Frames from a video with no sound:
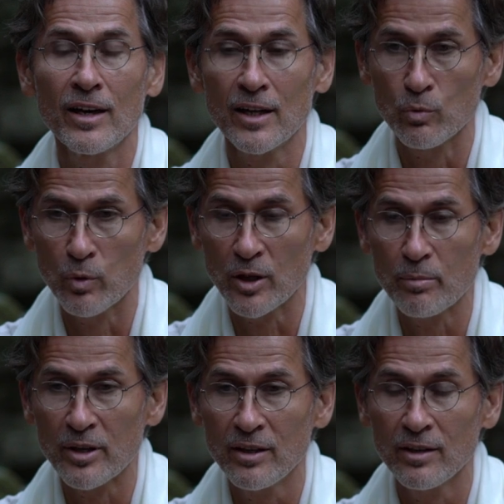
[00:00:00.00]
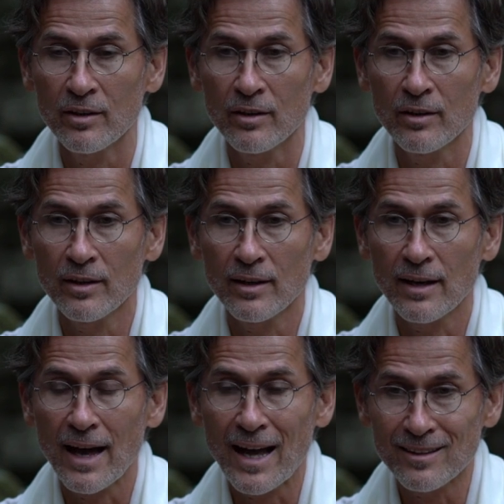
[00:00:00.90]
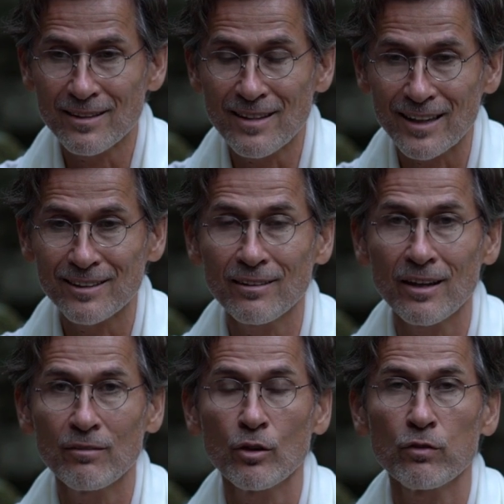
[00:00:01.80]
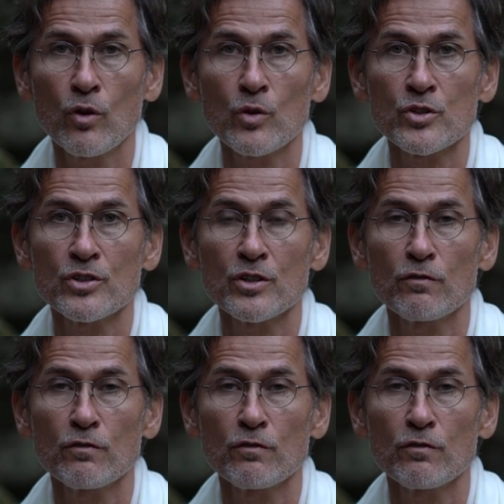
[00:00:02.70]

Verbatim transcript: it will be at that level of consciousness,